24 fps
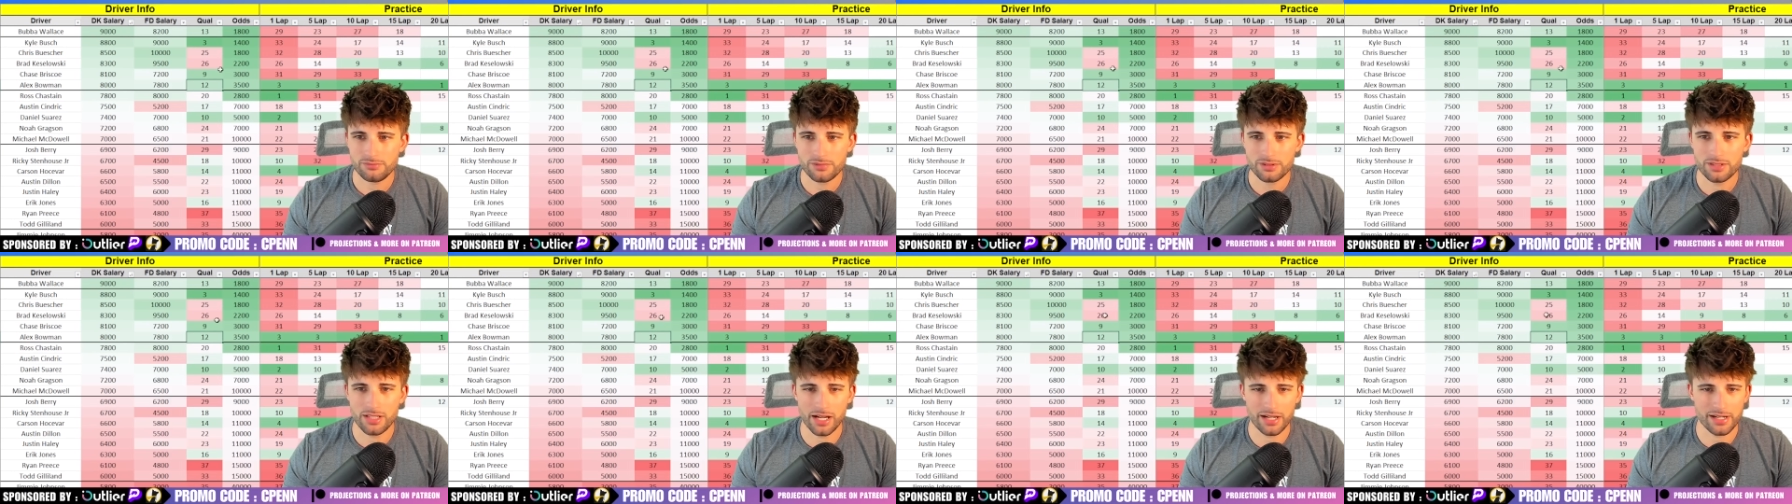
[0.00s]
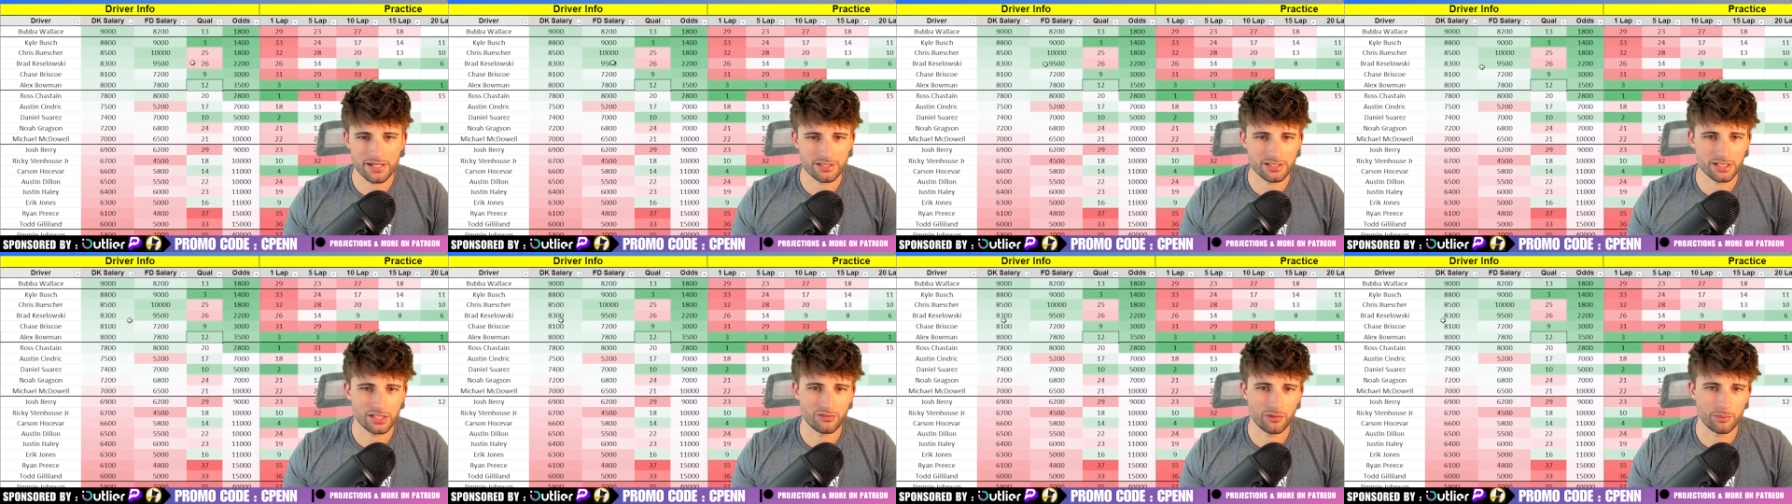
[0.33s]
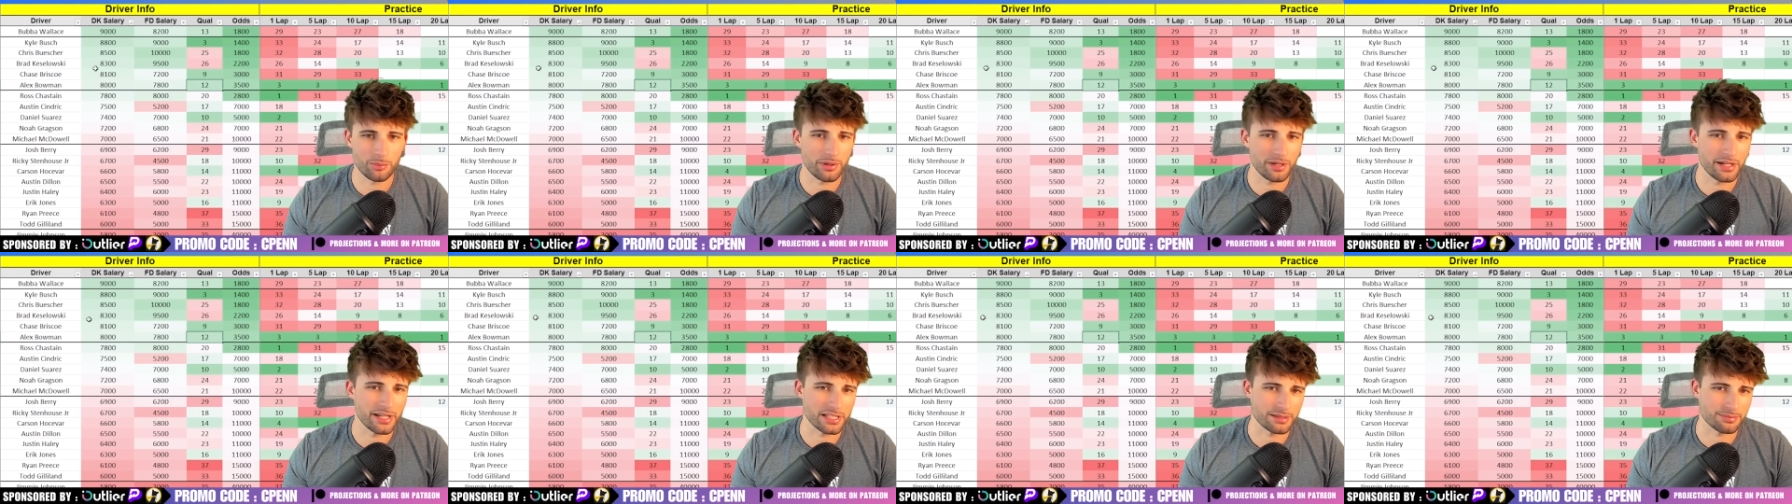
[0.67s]
Not as good of a
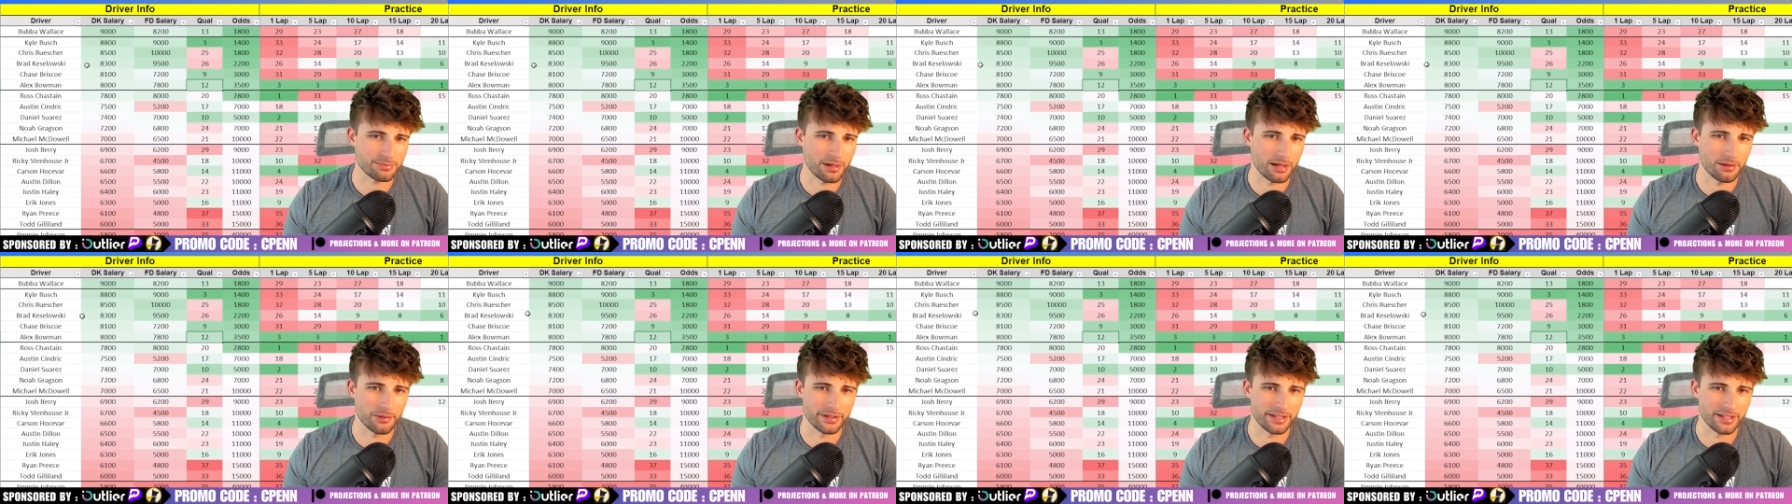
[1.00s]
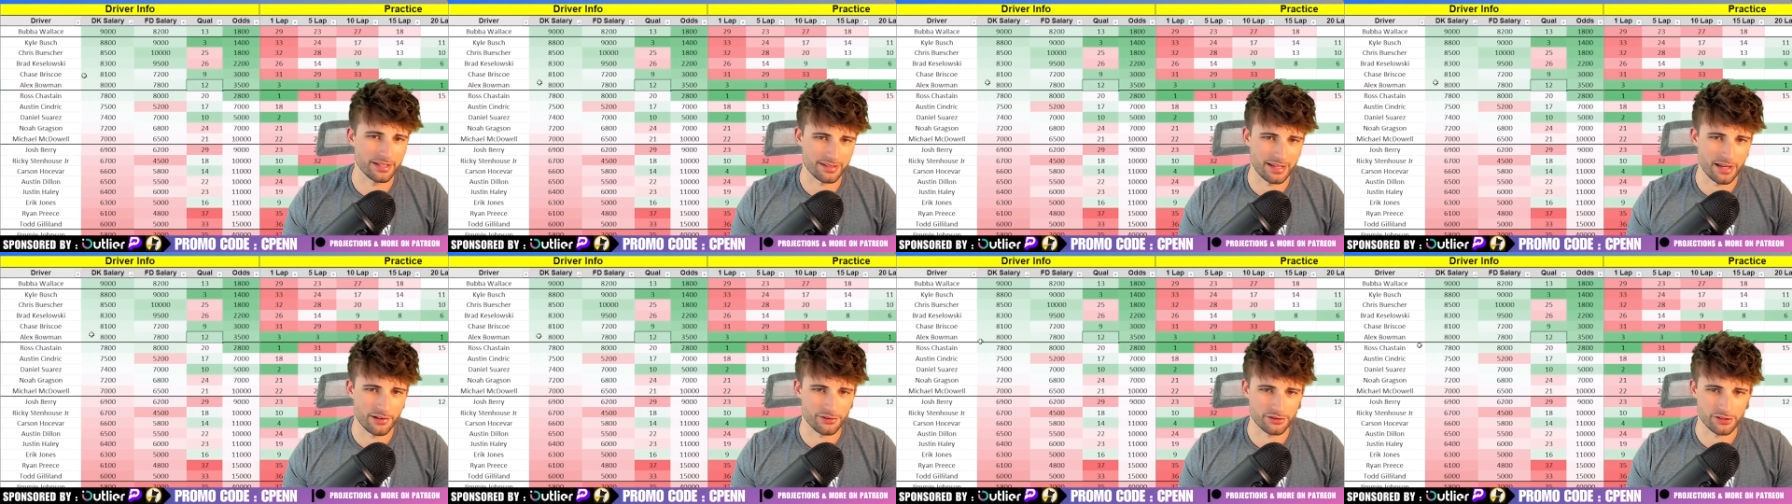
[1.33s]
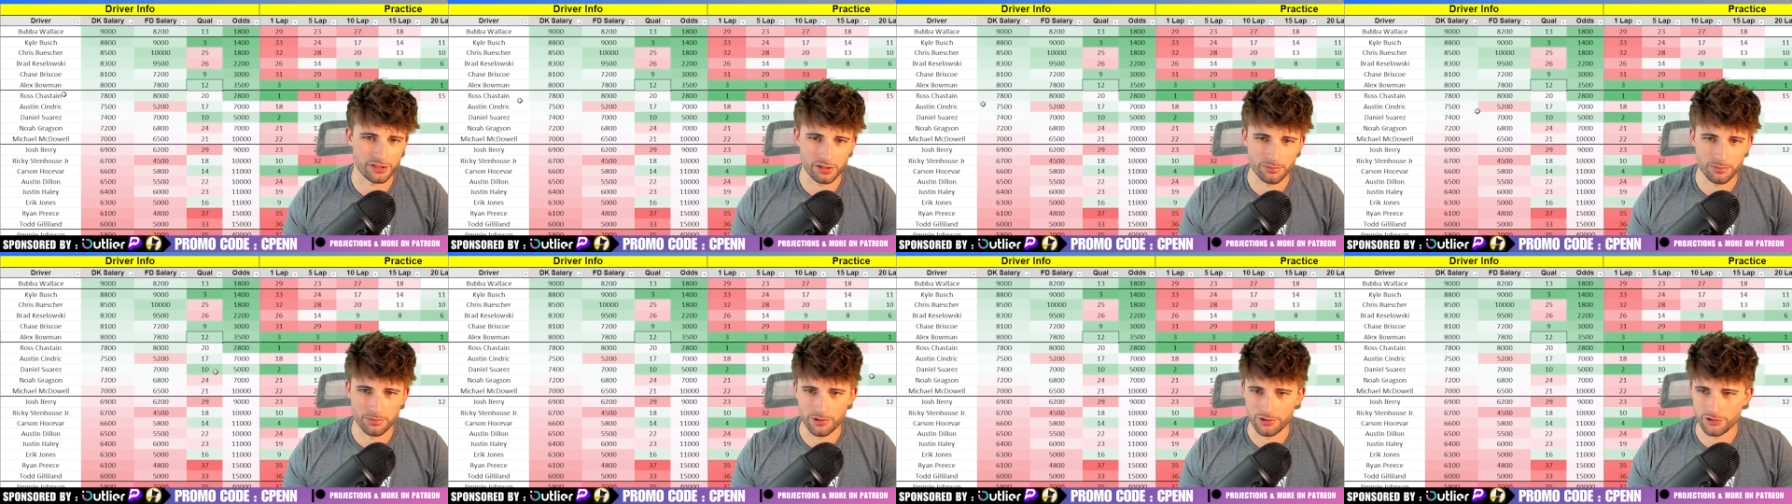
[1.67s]
play as probably
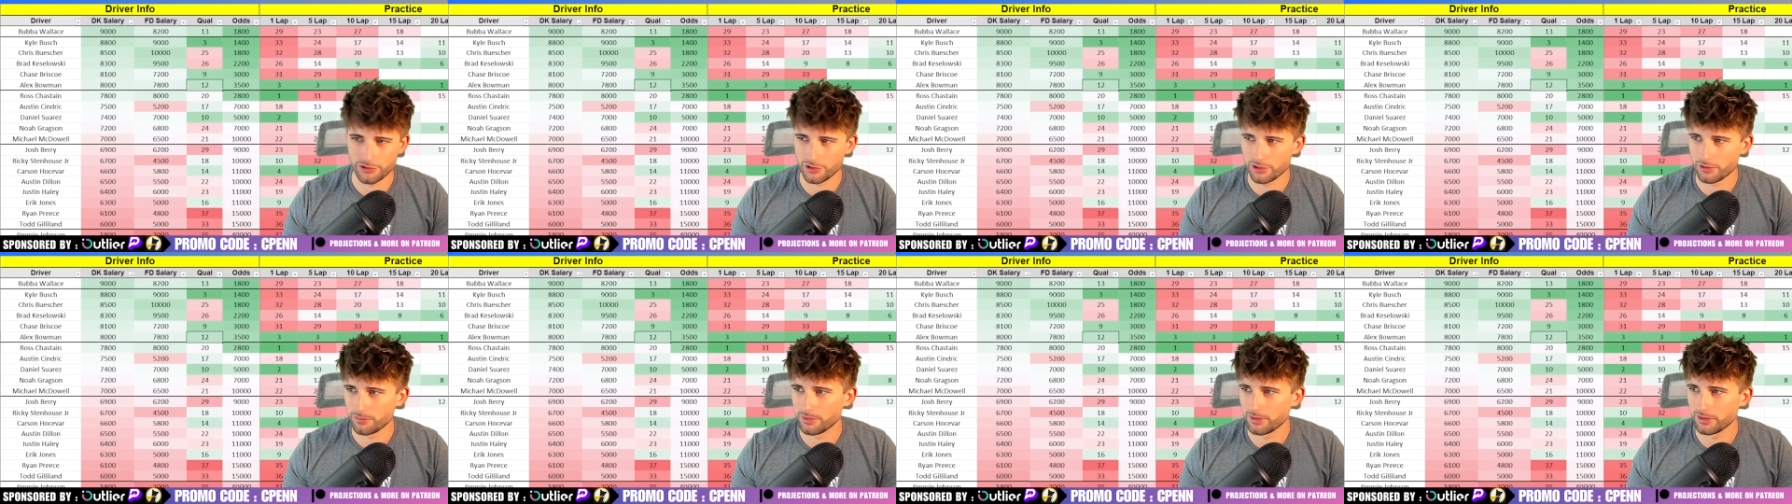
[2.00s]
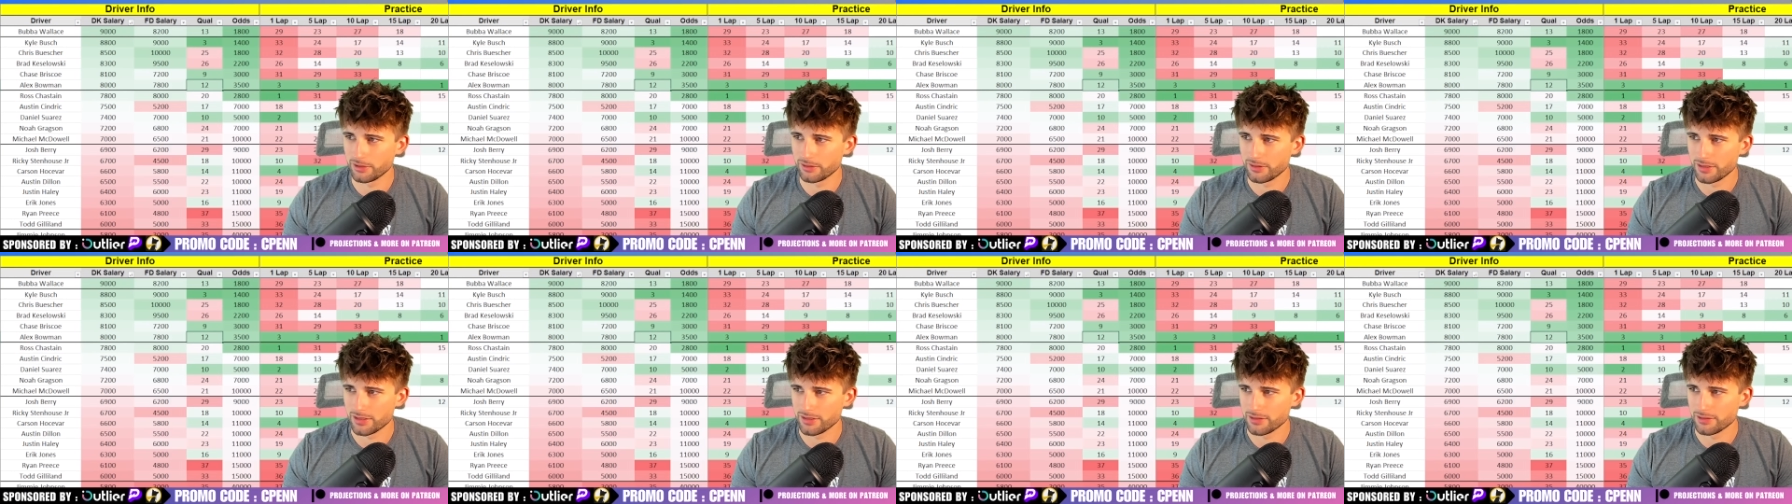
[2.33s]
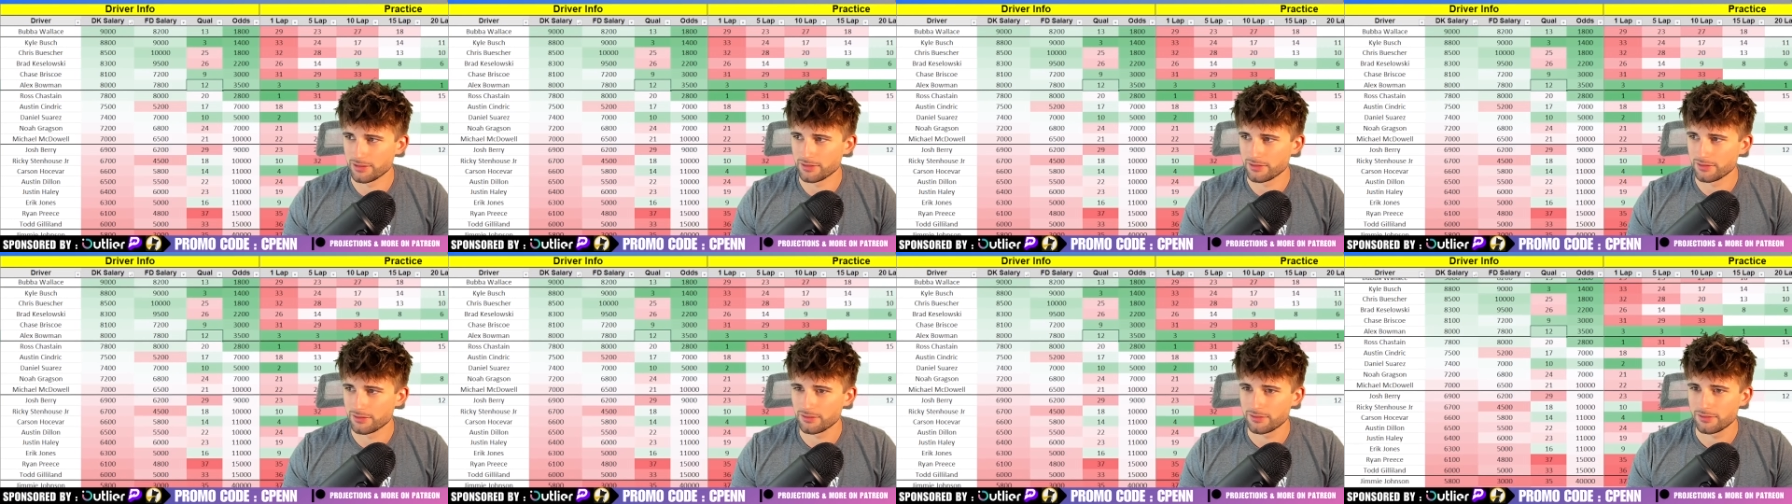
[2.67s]
Keselowski or Buescher, but he
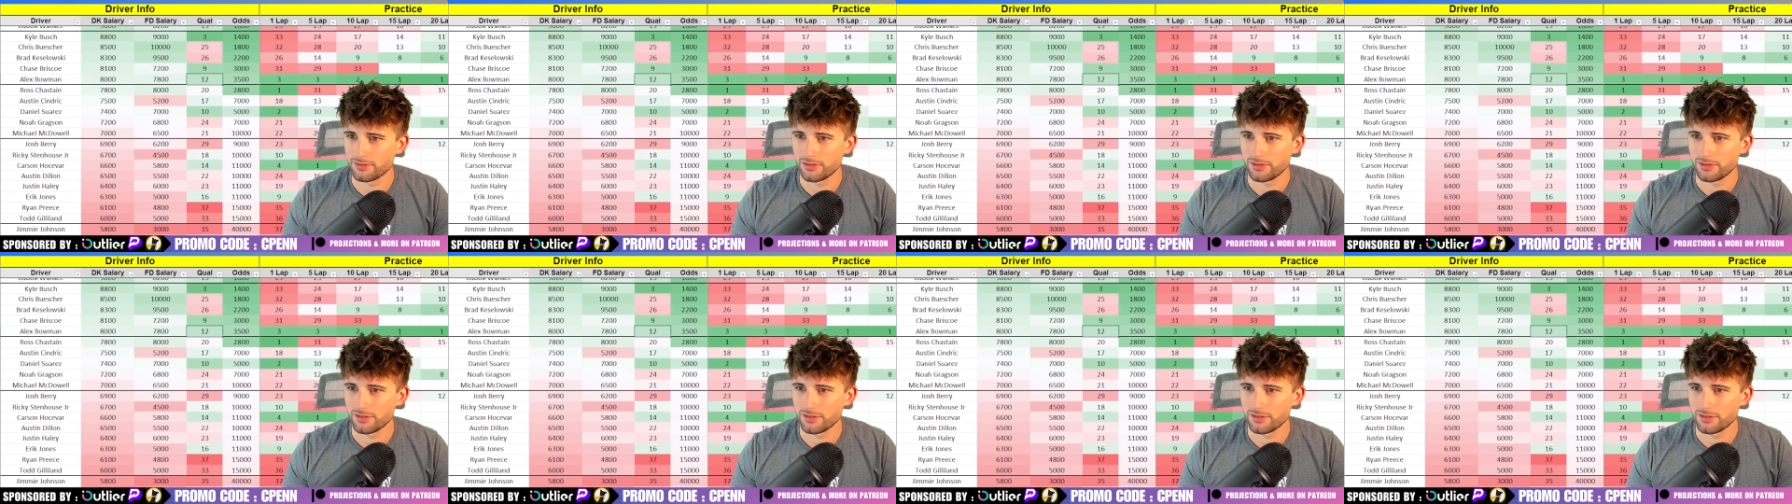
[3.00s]
is